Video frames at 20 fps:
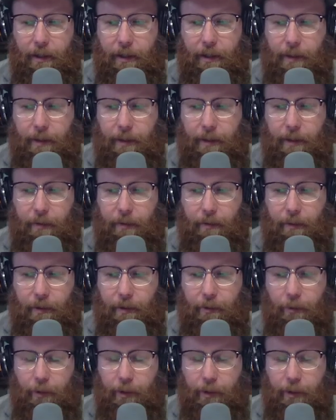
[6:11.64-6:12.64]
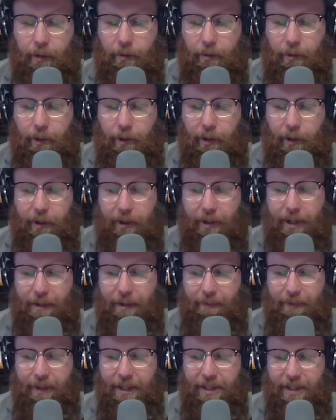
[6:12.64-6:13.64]
You were no longer
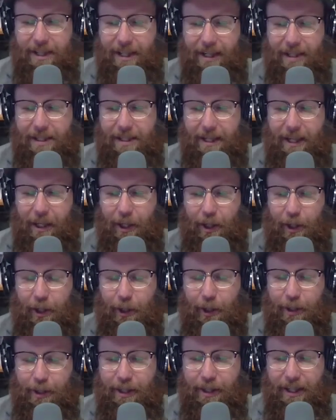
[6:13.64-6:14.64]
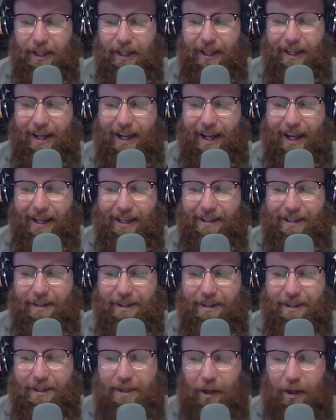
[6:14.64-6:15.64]
convinced that it's any good.
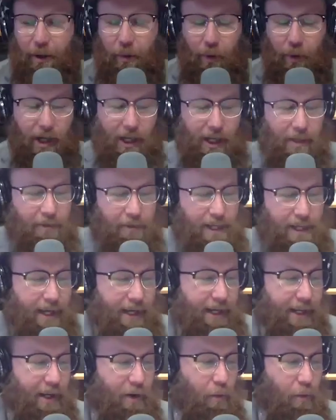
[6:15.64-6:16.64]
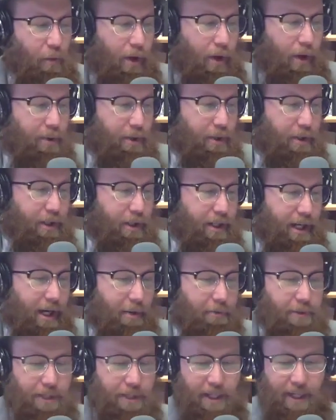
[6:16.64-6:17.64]
And so while I was editing one book, I
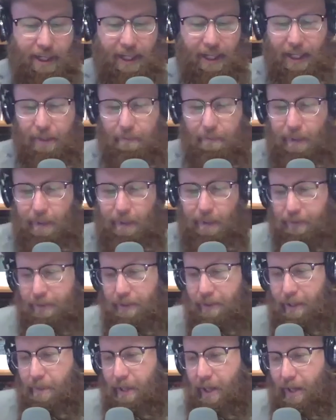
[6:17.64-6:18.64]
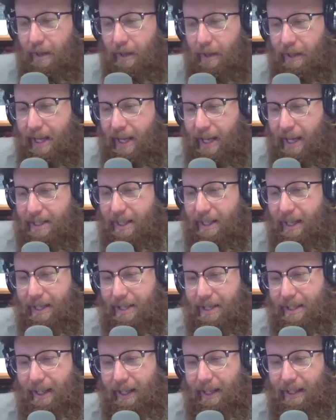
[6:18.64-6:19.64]
was getting emails about an essay
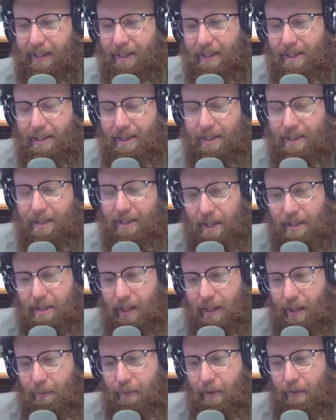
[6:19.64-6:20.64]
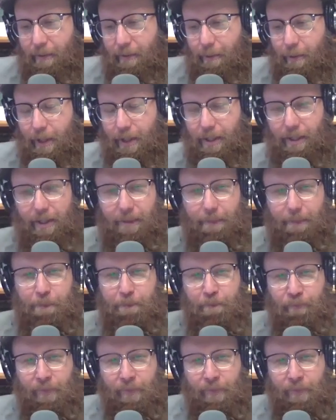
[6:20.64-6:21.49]
saying, "This is the best thing you've ever written.